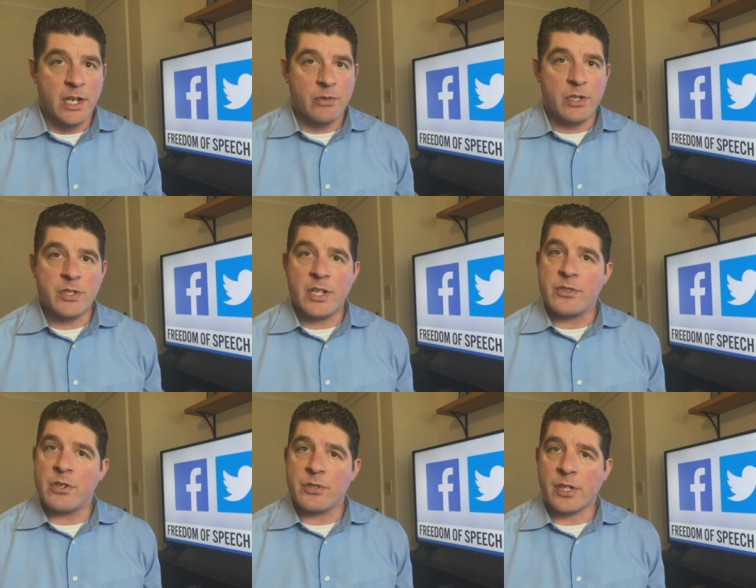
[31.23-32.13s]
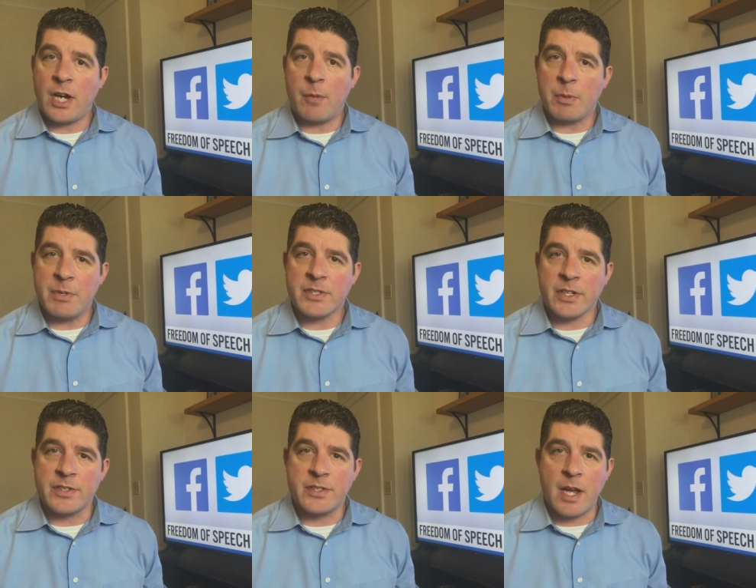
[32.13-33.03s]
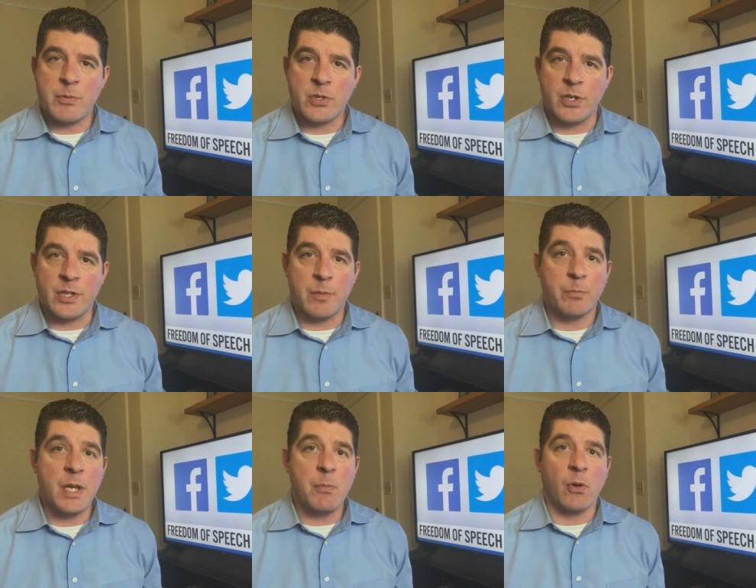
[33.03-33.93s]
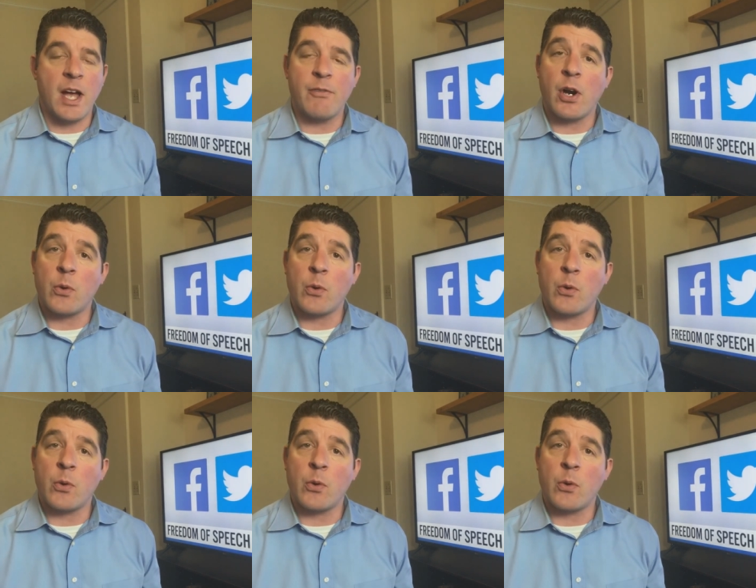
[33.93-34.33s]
She says there's a common misconception that people have